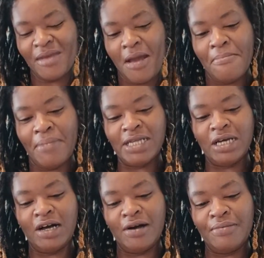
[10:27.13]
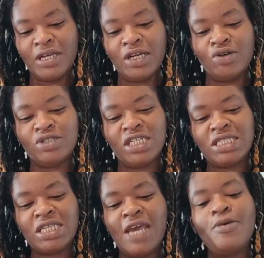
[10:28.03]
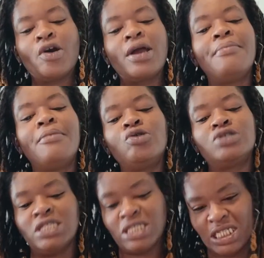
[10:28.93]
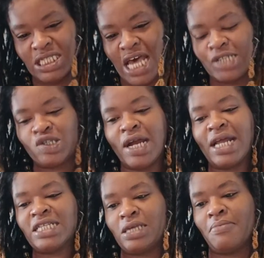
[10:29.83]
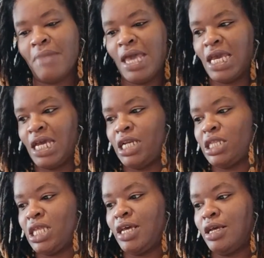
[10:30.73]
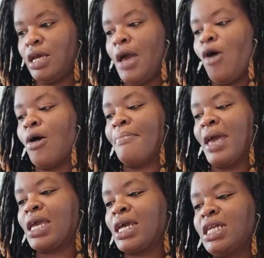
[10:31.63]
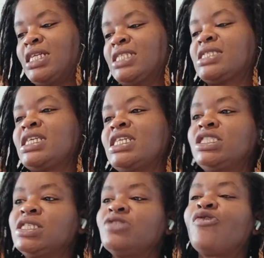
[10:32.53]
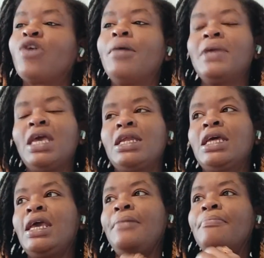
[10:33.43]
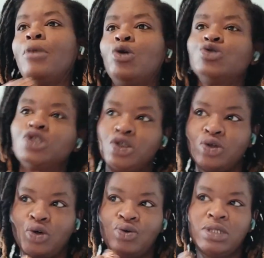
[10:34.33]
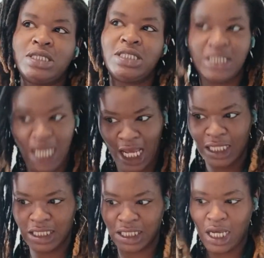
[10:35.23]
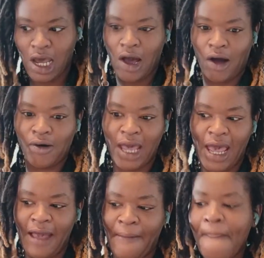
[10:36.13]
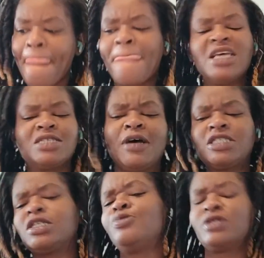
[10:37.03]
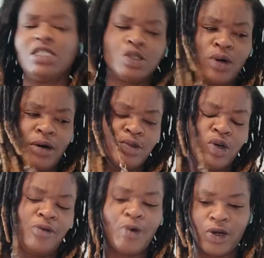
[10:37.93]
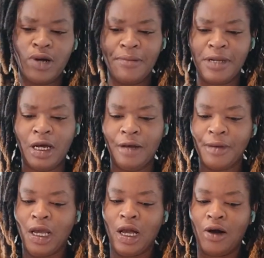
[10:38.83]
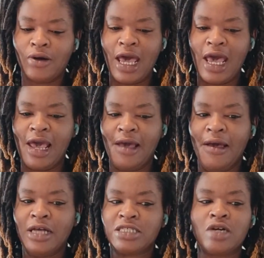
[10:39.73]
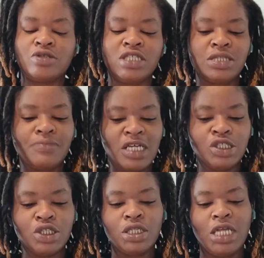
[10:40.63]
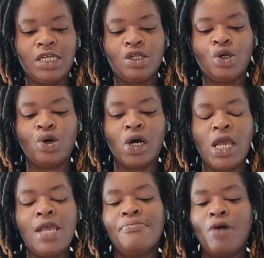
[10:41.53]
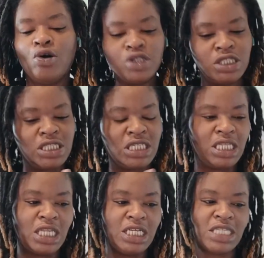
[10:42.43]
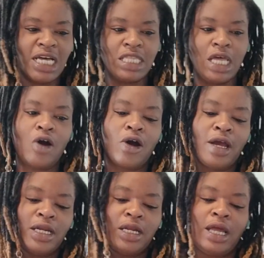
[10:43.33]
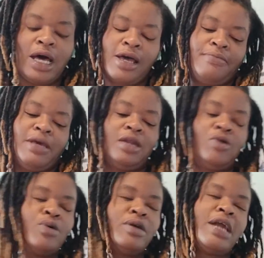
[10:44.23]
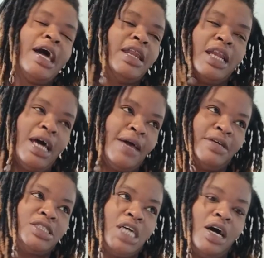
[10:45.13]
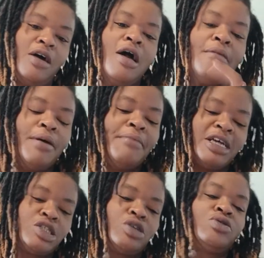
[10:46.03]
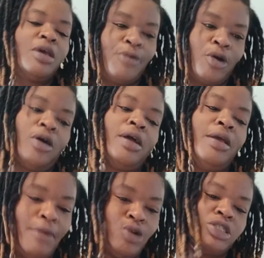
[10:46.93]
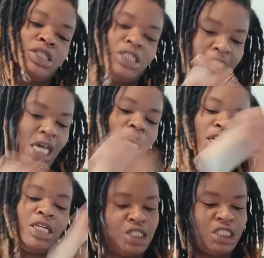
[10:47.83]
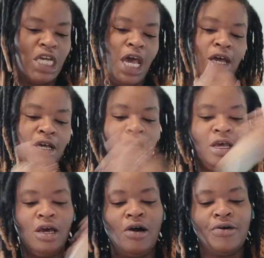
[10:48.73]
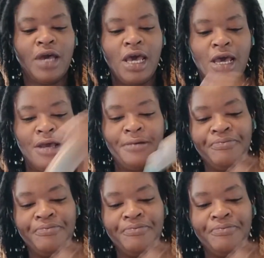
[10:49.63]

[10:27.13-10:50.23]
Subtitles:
But you know, just keep your emotions intact. Try not to make anything or make any decisions from an emotional state. Okay? Especially with this 12-12 portal coming up. Okay, so just make sure that your emotions and things like that are in alignment, or not in alignment, child. But make sure you keep your emotions in check. Okay.